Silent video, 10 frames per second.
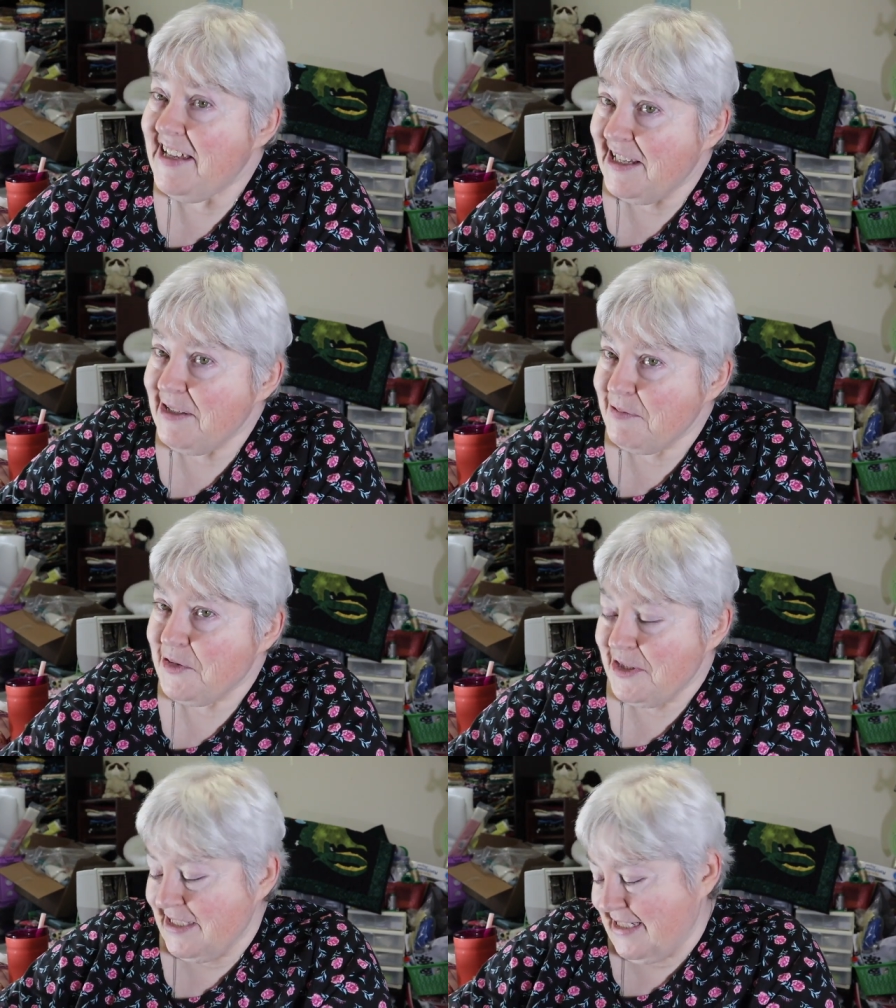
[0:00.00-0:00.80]
I'm
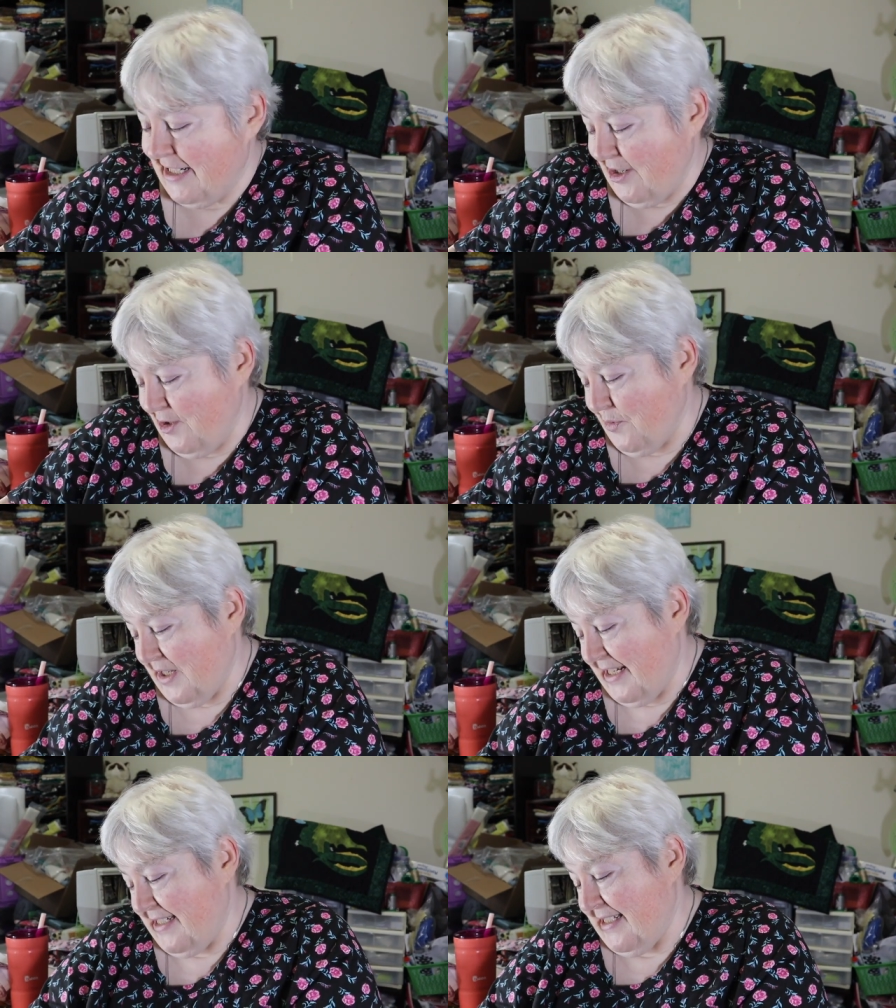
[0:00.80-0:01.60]
going to tell you what
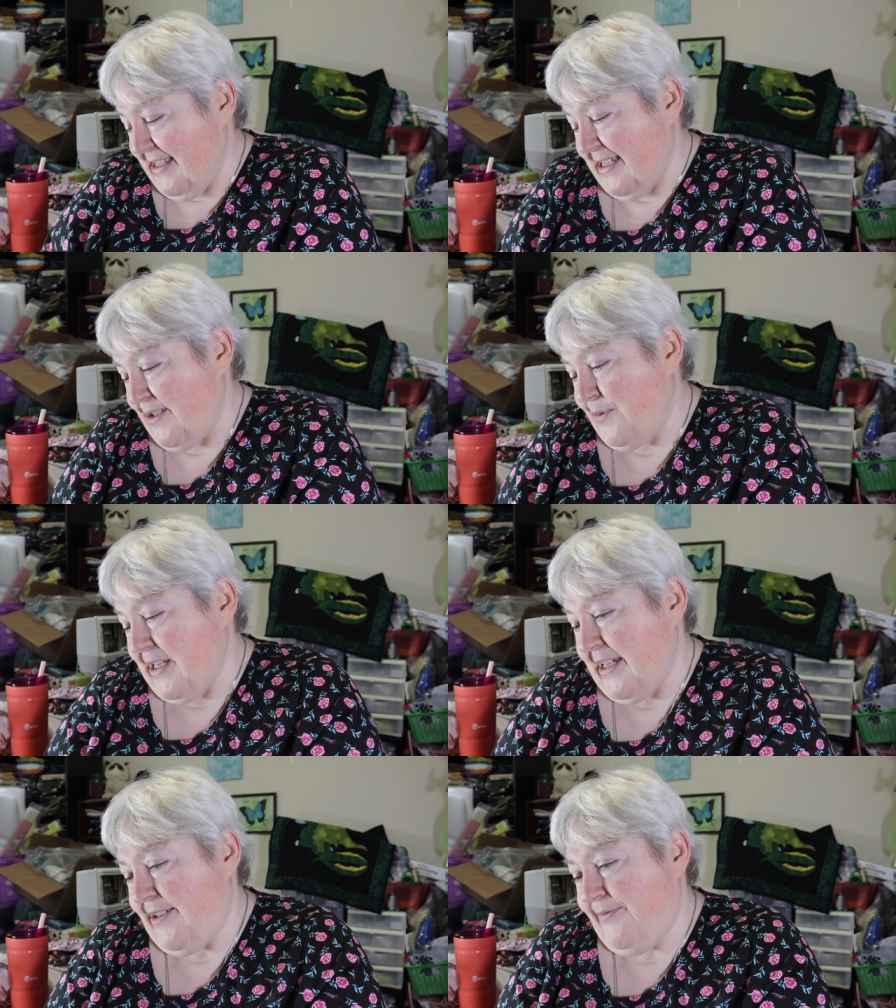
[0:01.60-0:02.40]
I did this week.